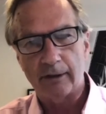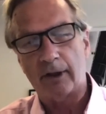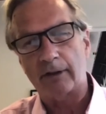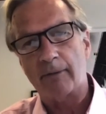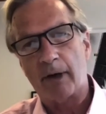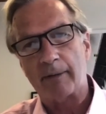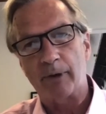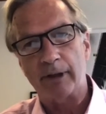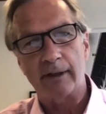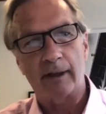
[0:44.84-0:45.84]
Dr.
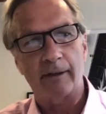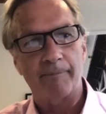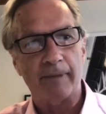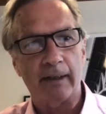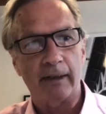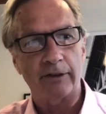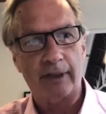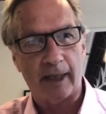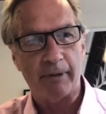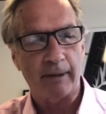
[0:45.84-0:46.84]
Mark Britnell
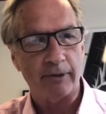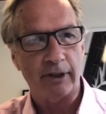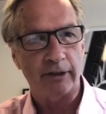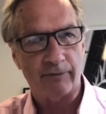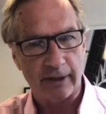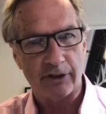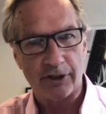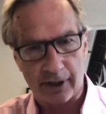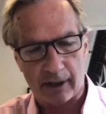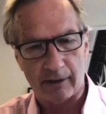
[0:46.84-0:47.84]
is KPMG's vice
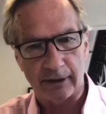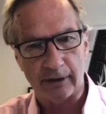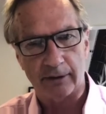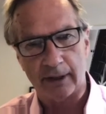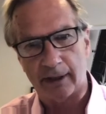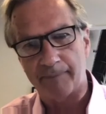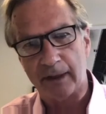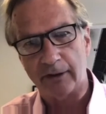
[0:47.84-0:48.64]
chair in the UK.